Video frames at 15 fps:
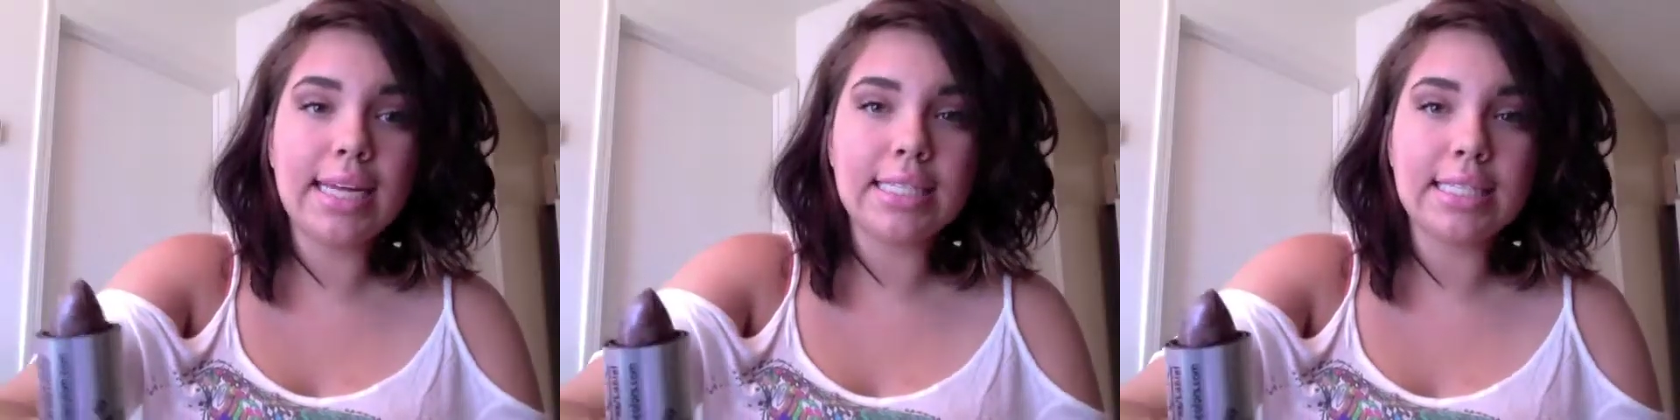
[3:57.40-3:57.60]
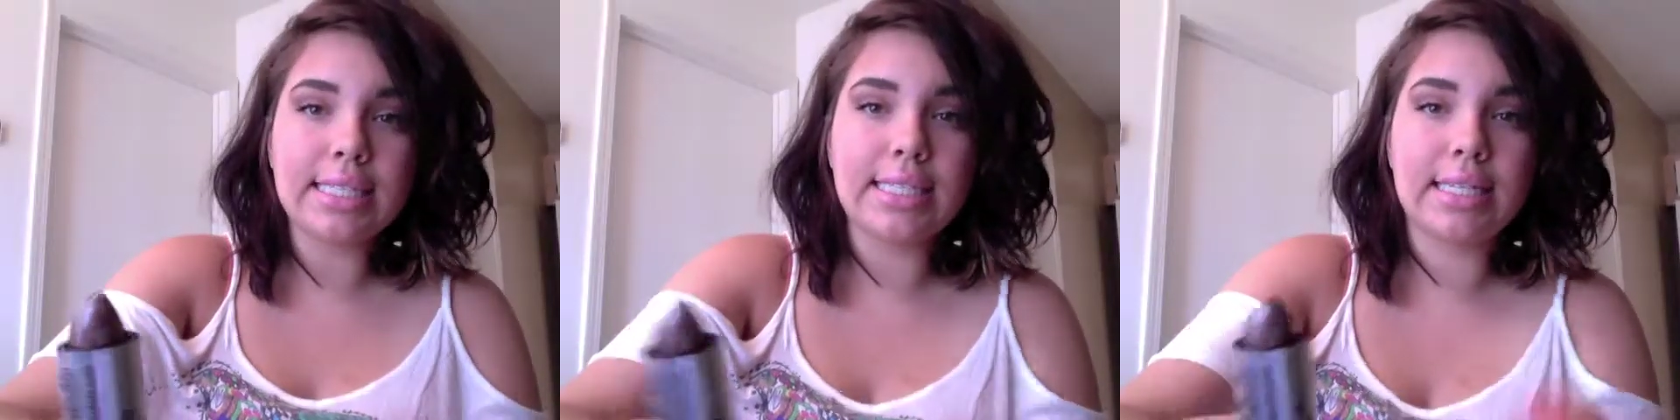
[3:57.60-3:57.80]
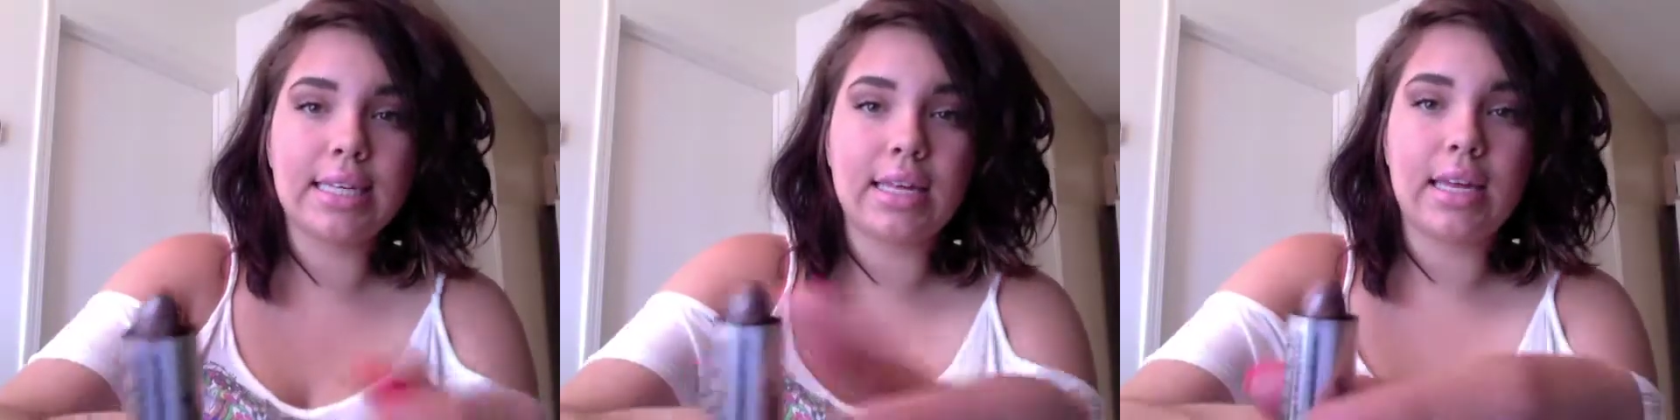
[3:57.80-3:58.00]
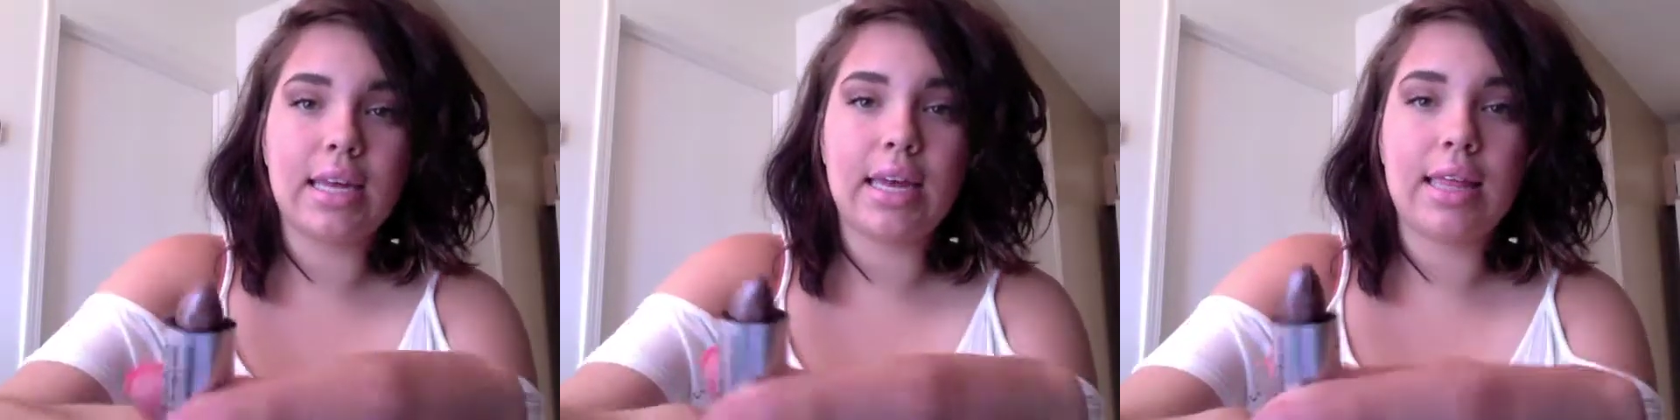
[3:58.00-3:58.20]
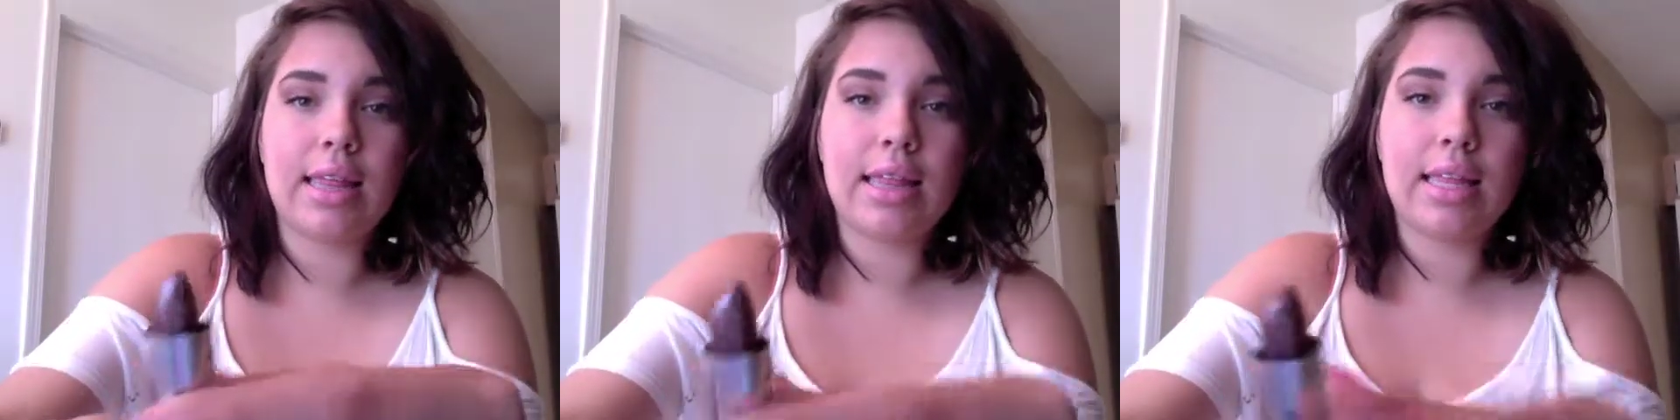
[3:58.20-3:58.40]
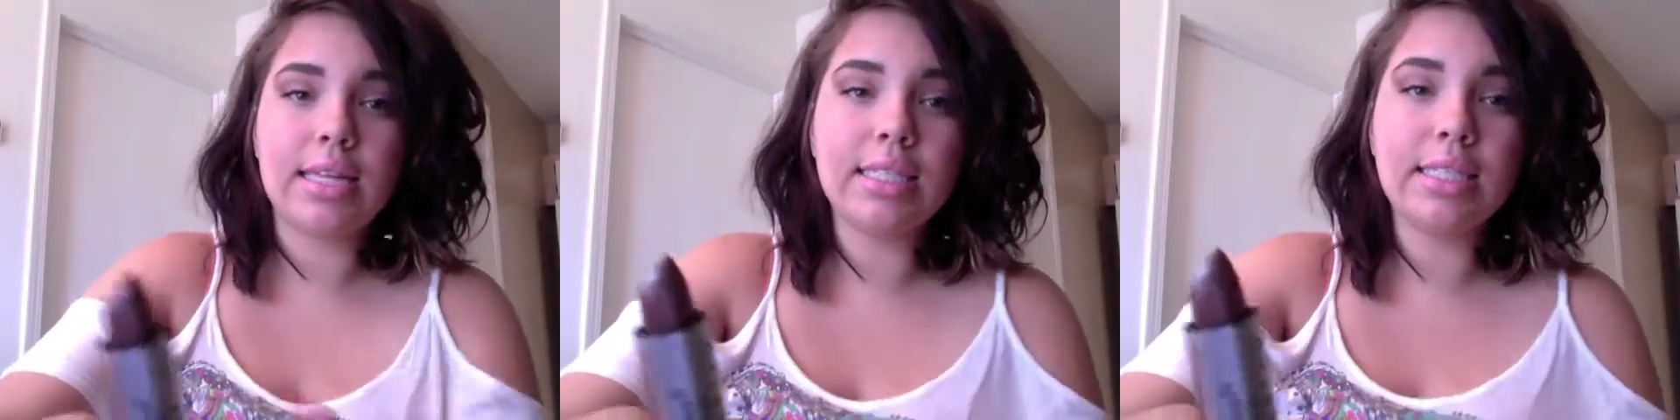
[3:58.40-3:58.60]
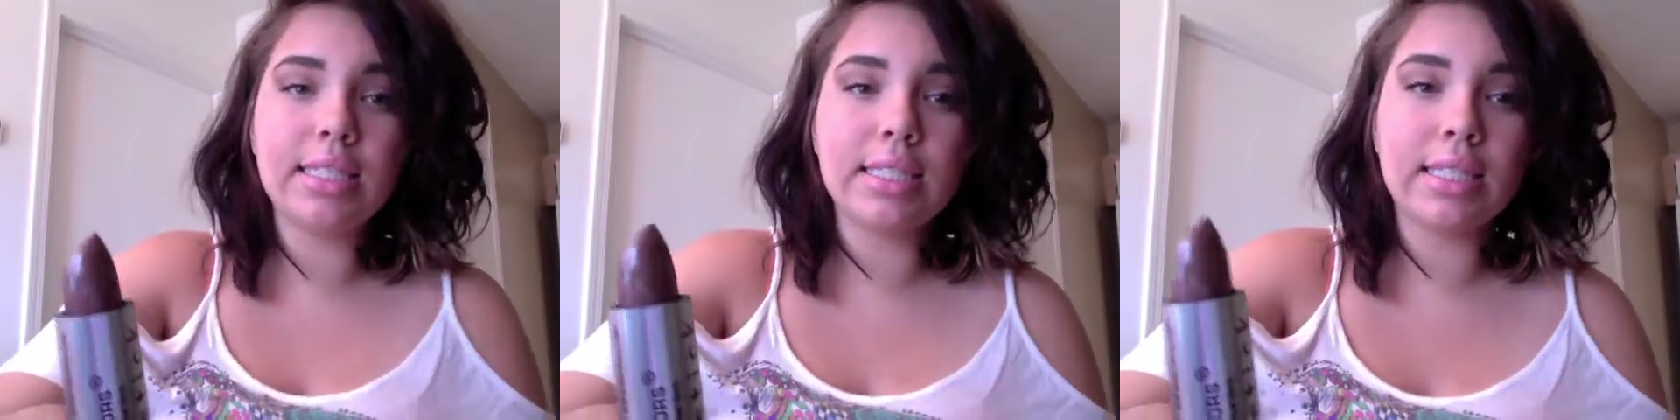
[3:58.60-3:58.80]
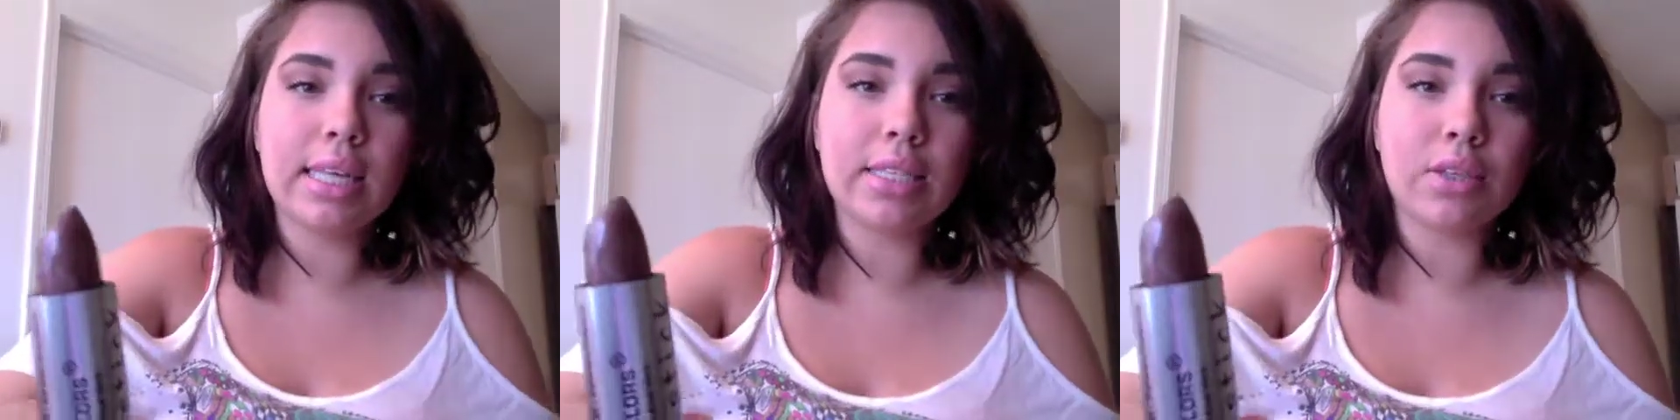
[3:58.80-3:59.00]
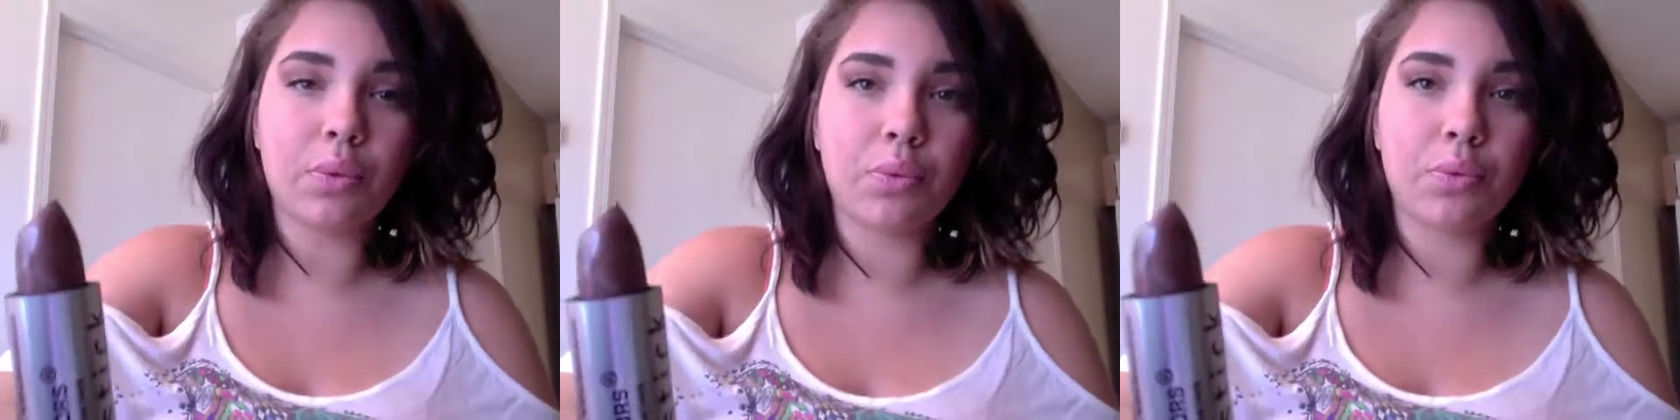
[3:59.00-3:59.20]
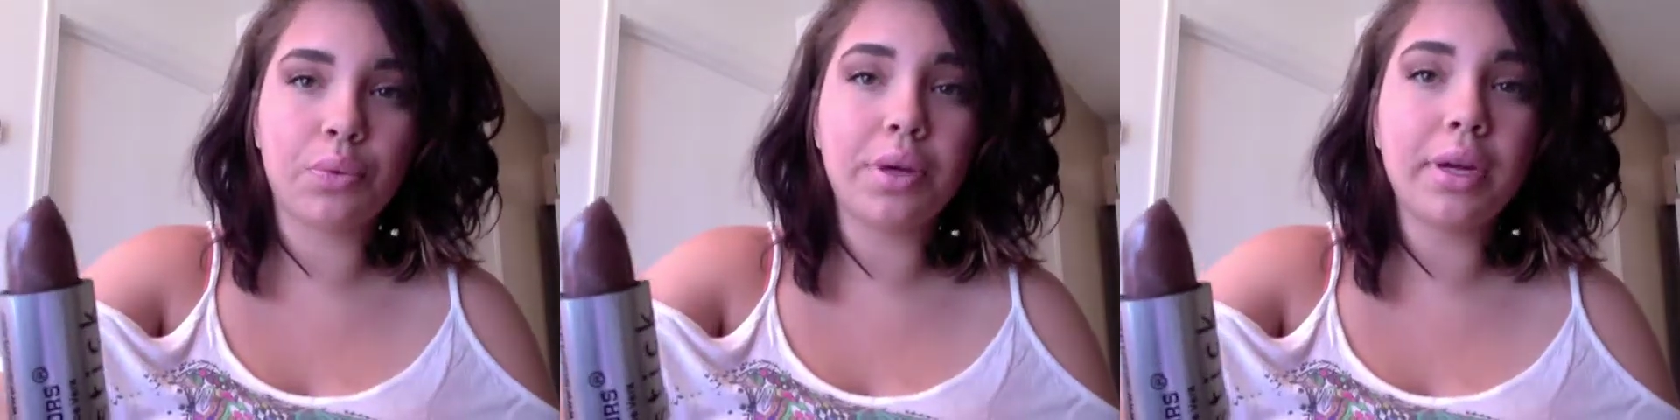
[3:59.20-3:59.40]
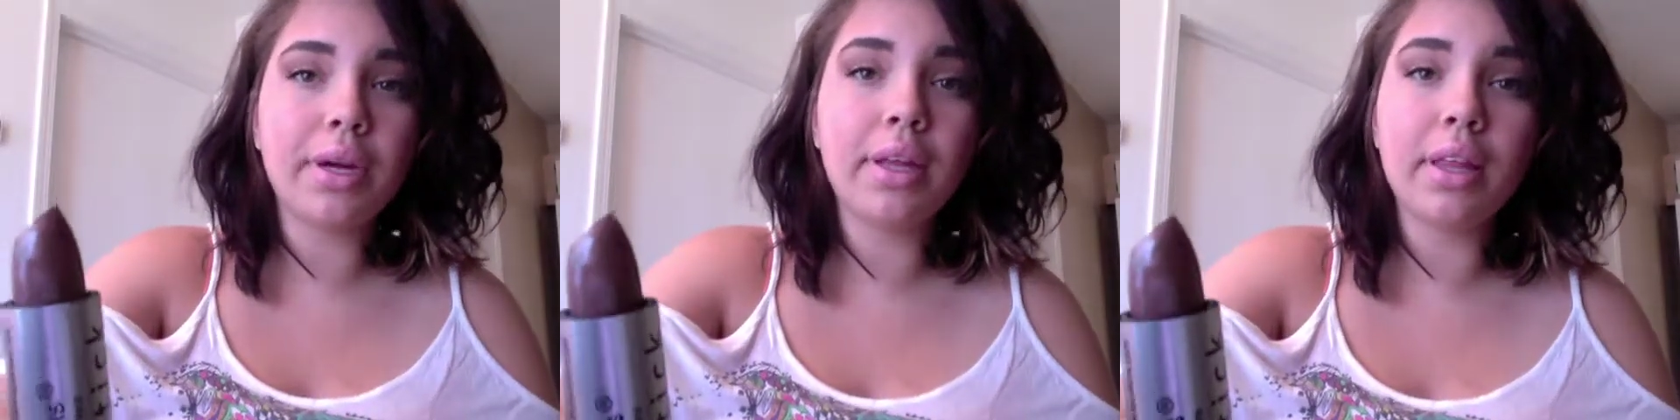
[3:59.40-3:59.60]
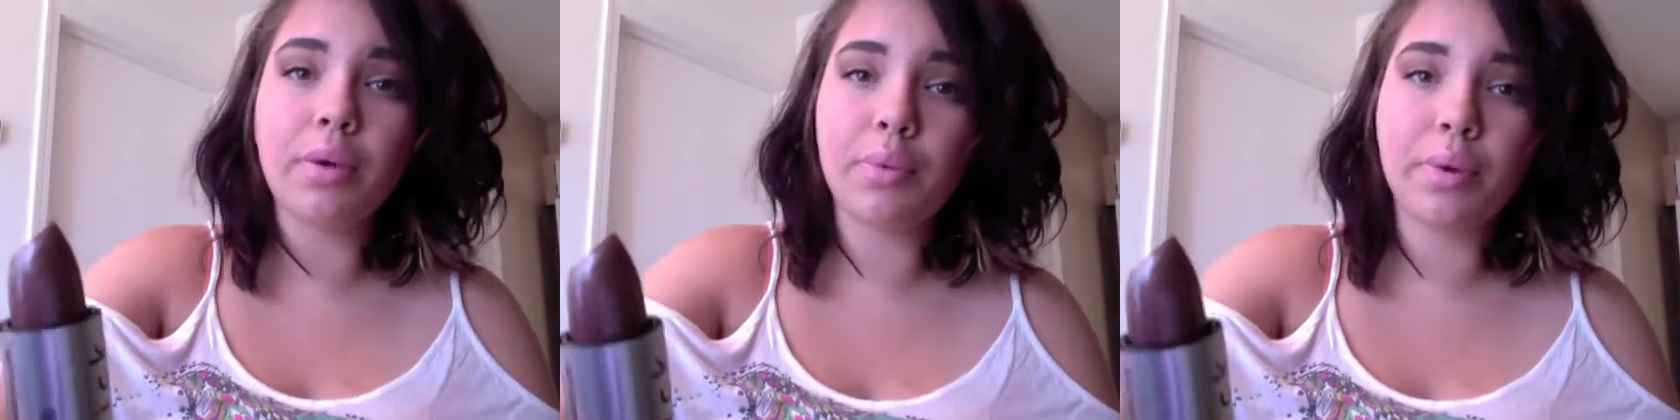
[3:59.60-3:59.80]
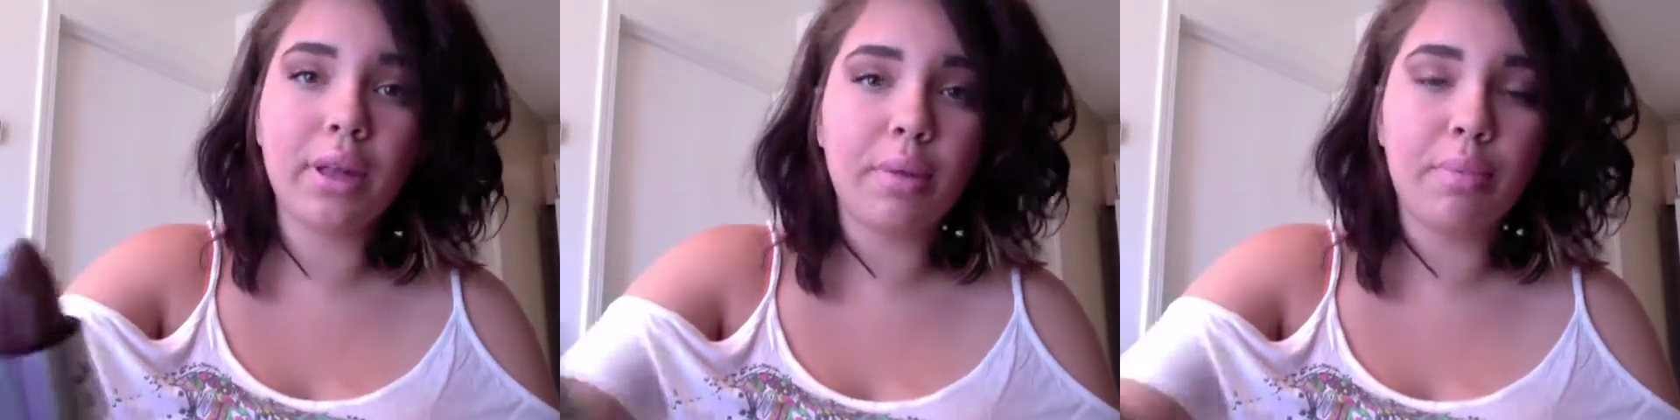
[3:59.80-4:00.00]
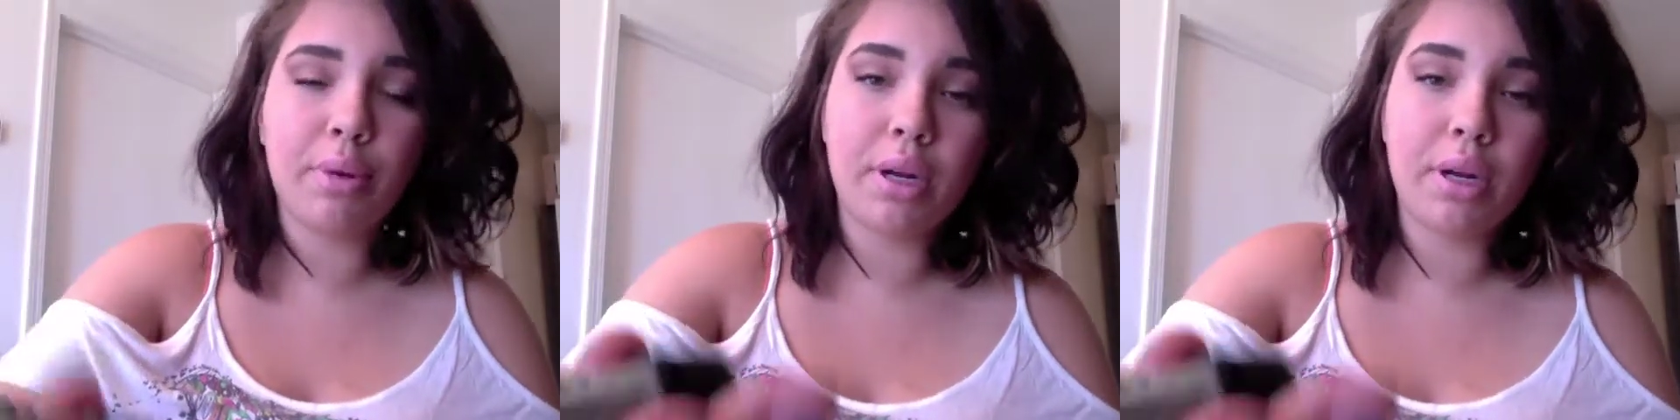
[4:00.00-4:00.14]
and this is a really, really pretty brown